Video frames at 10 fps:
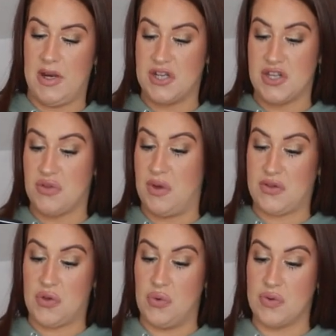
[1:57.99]
And I just thought
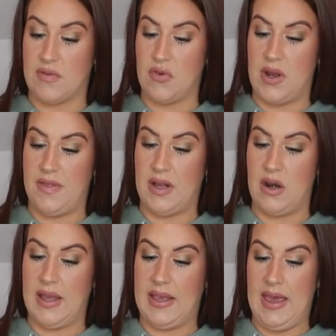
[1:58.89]
that's cool, so I've got nothing
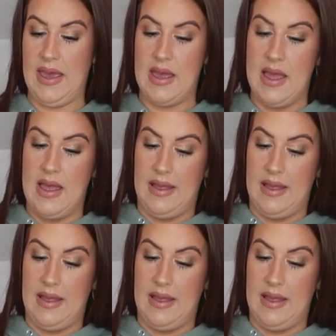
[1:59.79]
like it.